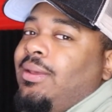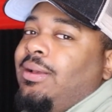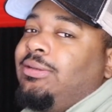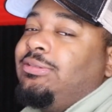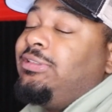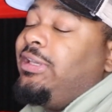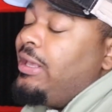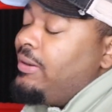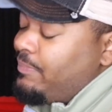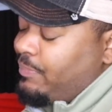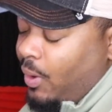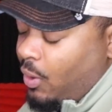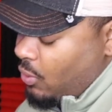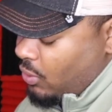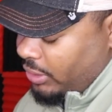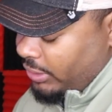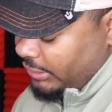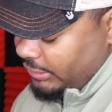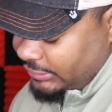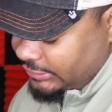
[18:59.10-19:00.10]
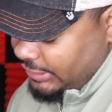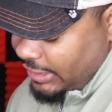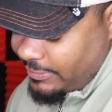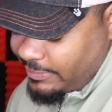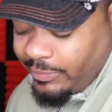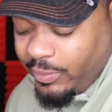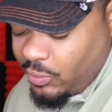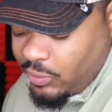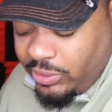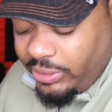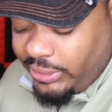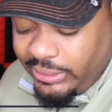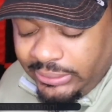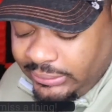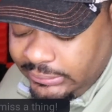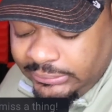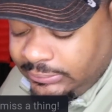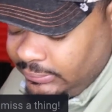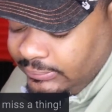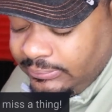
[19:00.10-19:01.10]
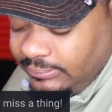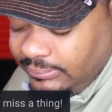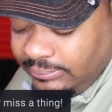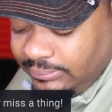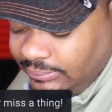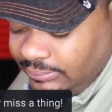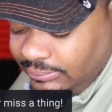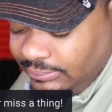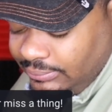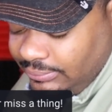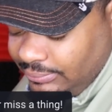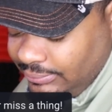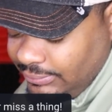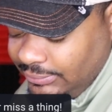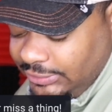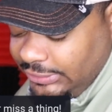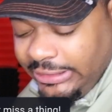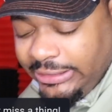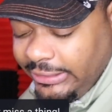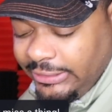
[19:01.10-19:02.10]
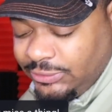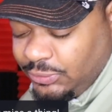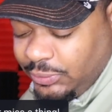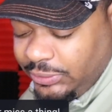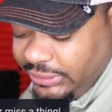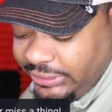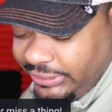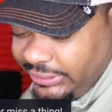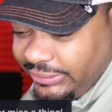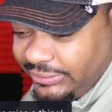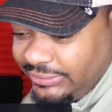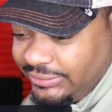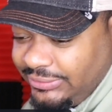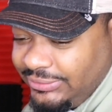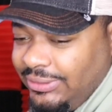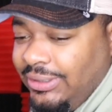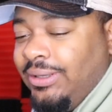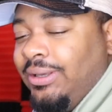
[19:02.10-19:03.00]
It's getting boring. It's getting boring. See, is what it is.